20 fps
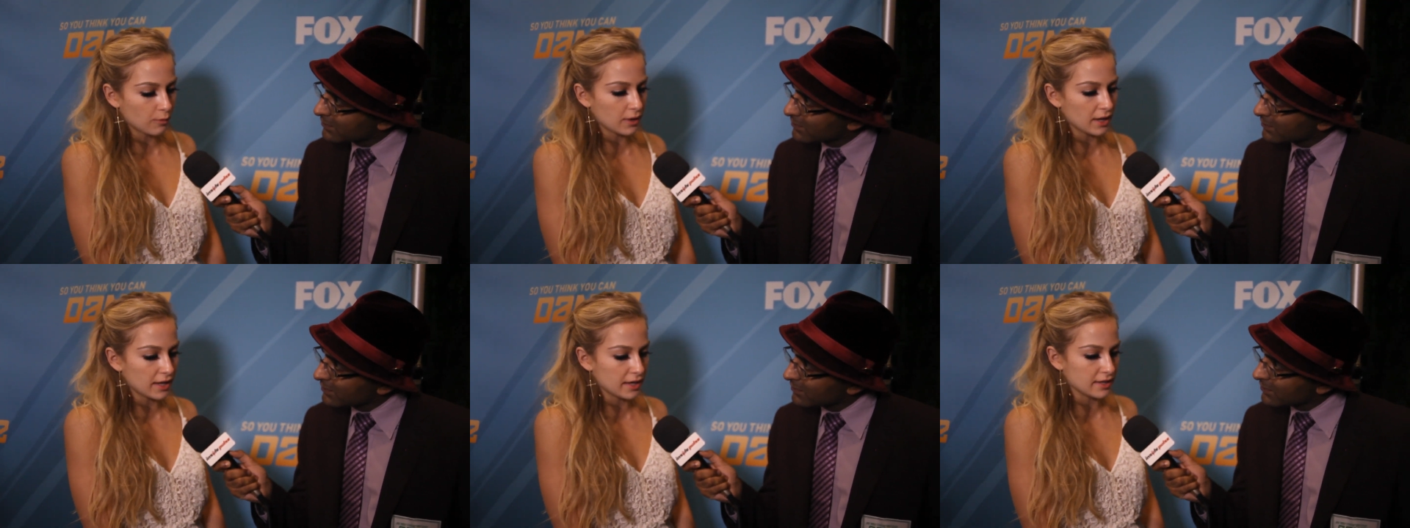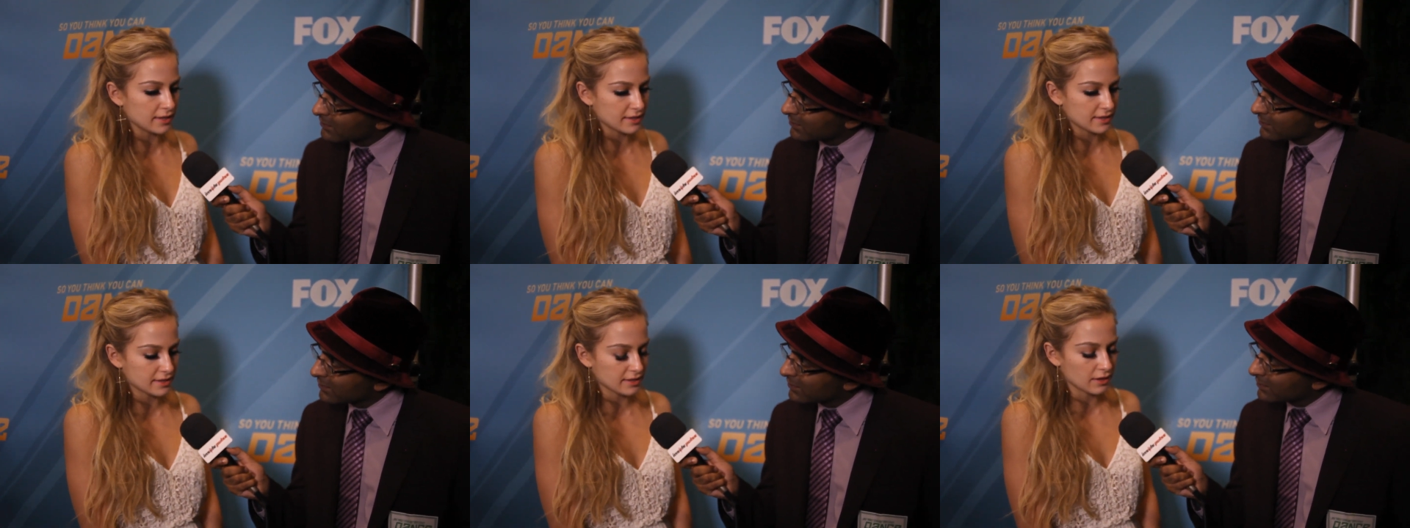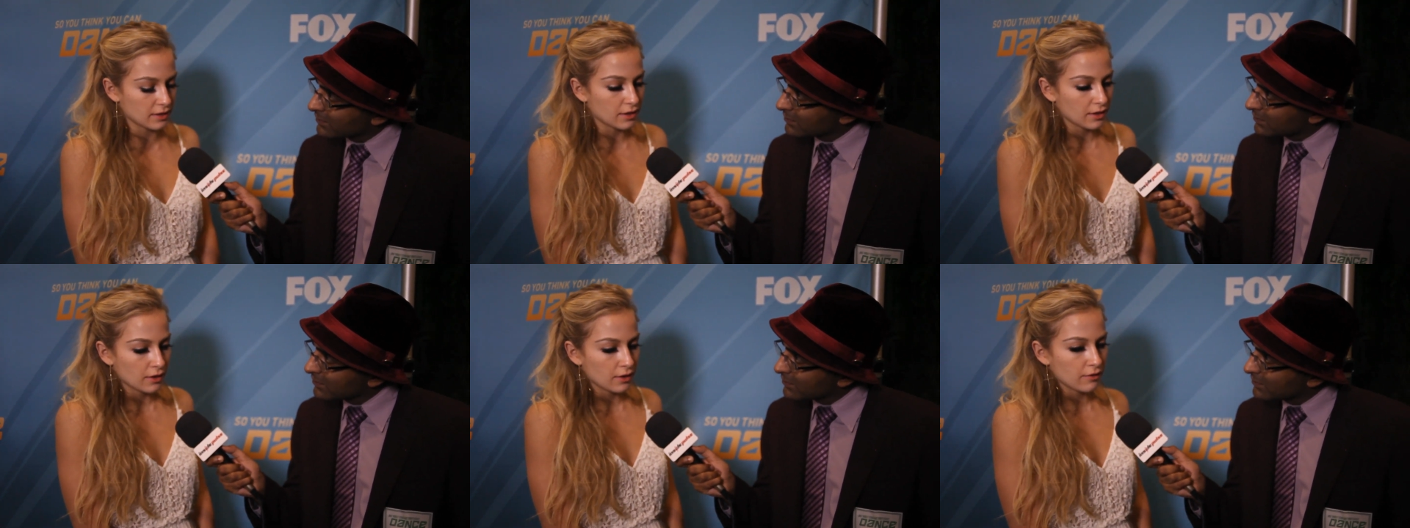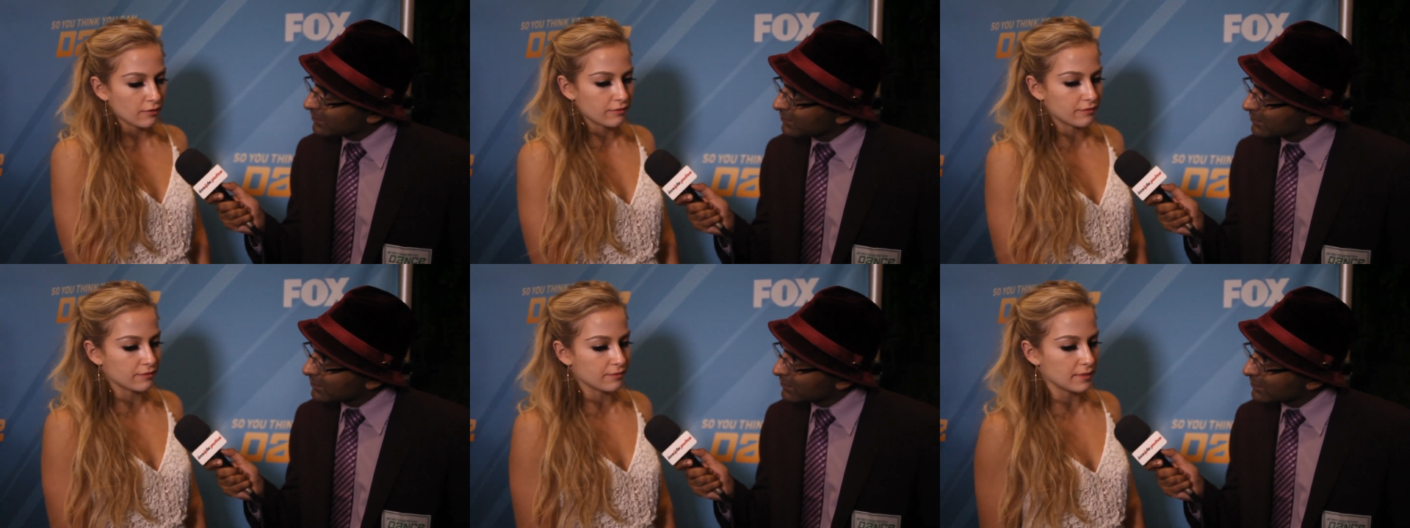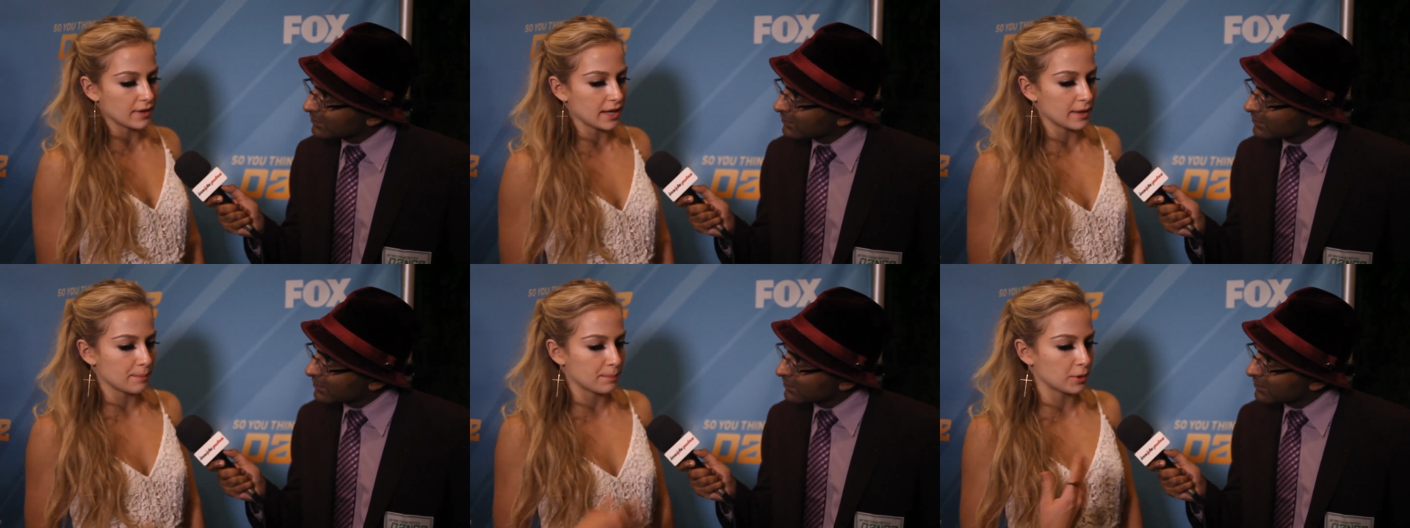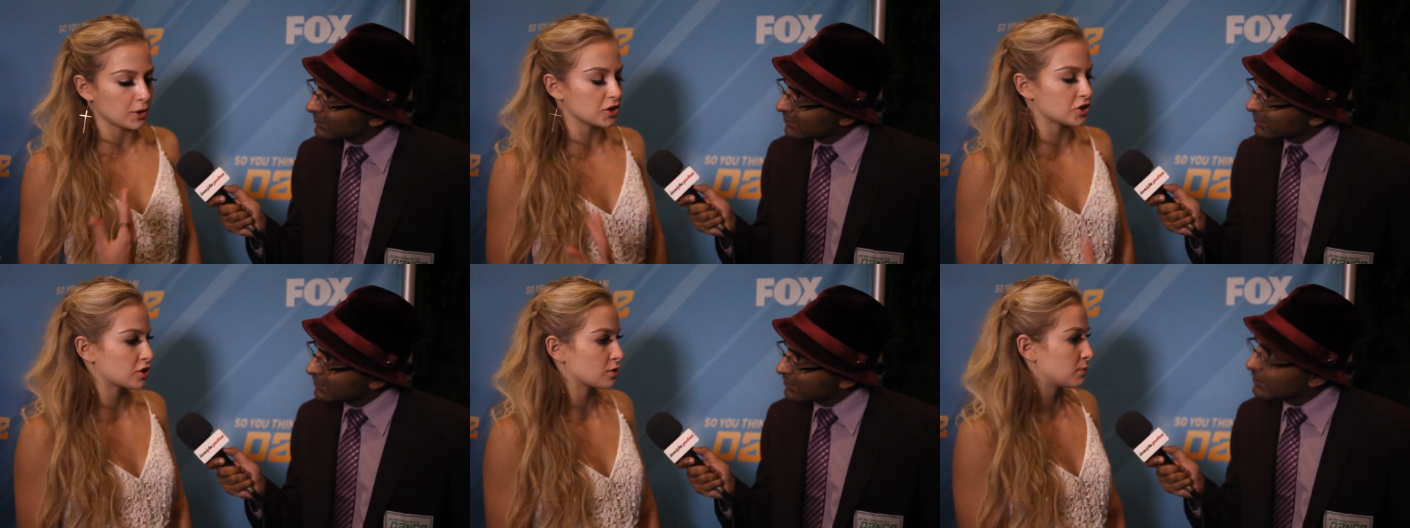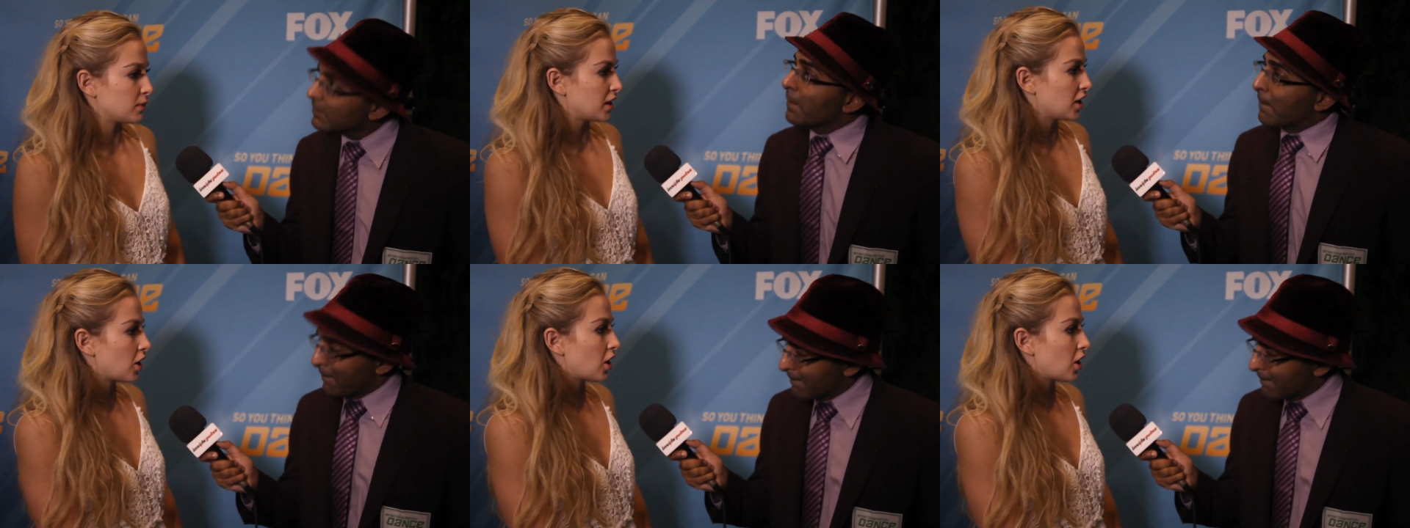Speaker 1: was it pushed me